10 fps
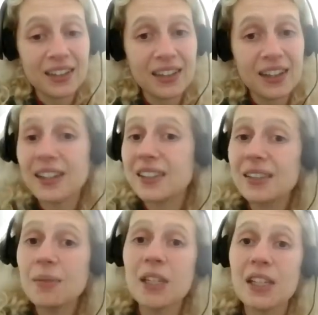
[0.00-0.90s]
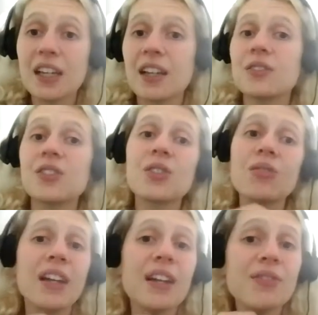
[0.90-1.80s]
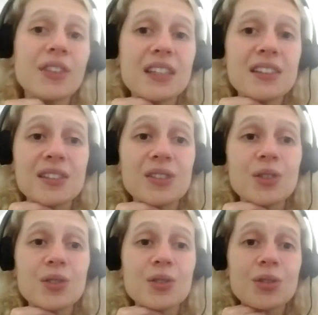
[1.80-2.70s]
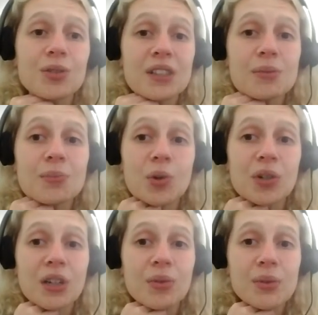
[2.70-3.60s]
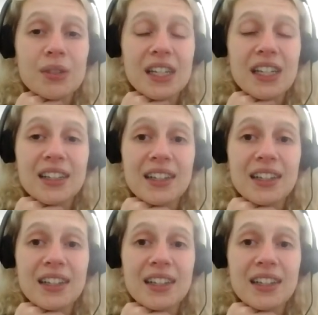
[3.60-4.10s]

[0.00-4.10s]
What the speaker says: Samikya, do you have this? Do you do this morning routine?